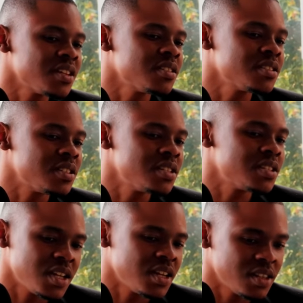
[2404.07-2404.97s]
till
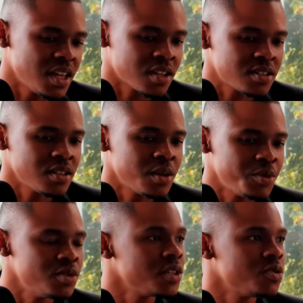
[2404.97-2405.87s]
this day they are still
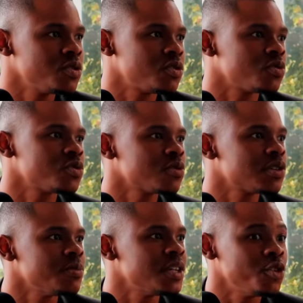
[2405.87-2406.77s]
abusing you through
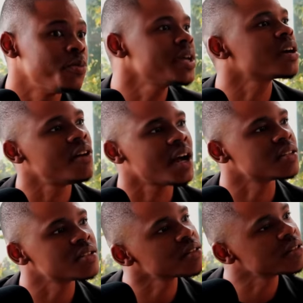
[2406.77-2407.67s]
social media. You're being
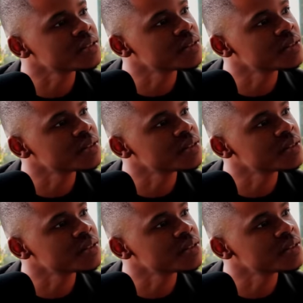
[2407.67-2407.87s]
harassed,